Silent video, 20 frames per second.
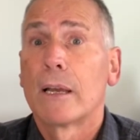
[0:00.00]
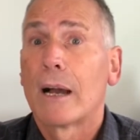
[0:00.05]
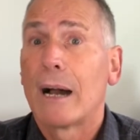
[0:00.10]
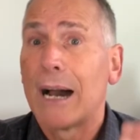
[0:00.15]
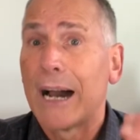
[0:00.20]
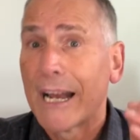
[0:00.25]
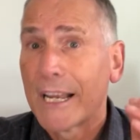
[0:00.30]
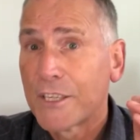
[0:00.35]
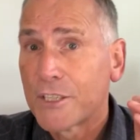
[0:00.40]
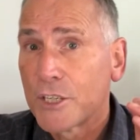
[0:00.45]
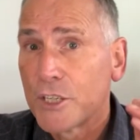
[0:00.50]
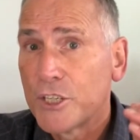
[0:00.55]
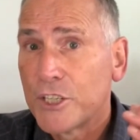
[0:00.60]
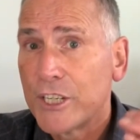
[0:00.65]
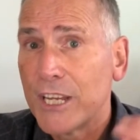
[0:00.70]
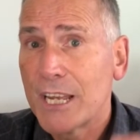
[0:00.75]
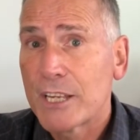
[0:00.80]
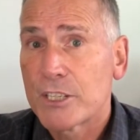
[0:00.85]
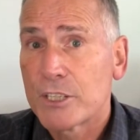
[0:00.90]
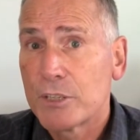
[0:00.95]
I
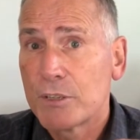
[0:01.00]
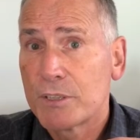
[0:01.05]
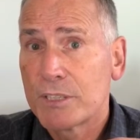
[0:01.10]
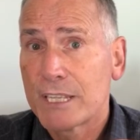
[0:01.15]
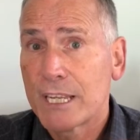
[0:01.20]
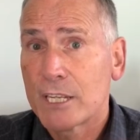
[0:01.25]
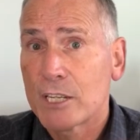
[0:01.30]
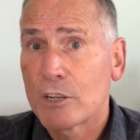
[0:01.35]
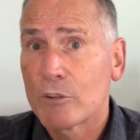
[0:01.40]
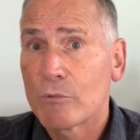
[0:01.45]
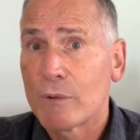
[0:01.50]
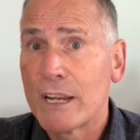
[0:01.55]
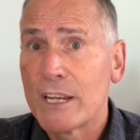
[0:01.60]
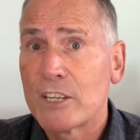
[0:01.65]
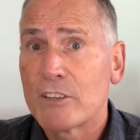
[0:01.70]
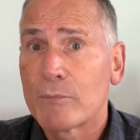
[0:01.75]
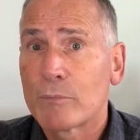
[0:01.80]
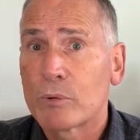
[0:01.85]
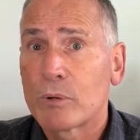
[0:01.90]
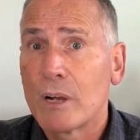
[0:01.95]
suggest you set a range
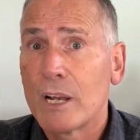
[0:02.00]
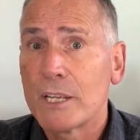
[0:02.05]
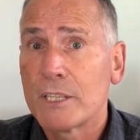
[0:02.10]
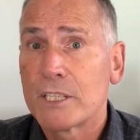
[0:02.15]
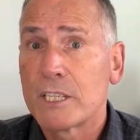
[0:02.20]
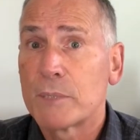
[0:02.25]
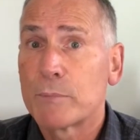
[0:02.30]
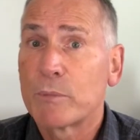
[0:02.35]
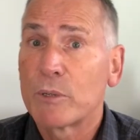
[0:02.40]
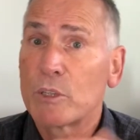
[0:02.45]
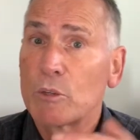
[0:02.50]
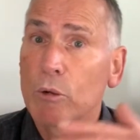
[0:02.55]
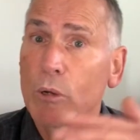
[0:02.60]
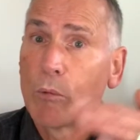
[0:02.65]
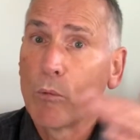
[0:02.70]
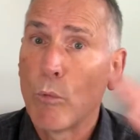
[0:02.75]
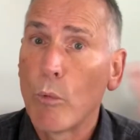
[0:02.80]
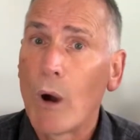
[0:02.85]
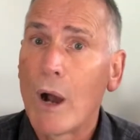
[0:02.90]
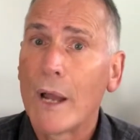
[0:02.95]
of prices
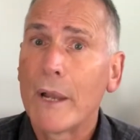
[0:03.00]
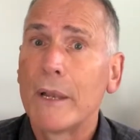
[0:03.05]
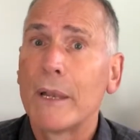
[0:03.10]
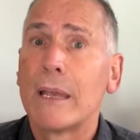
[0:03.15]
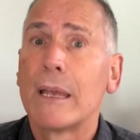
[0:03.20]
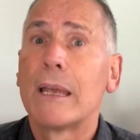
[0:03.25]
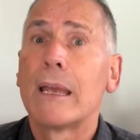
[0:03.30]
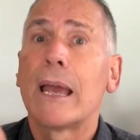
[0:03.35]
between 1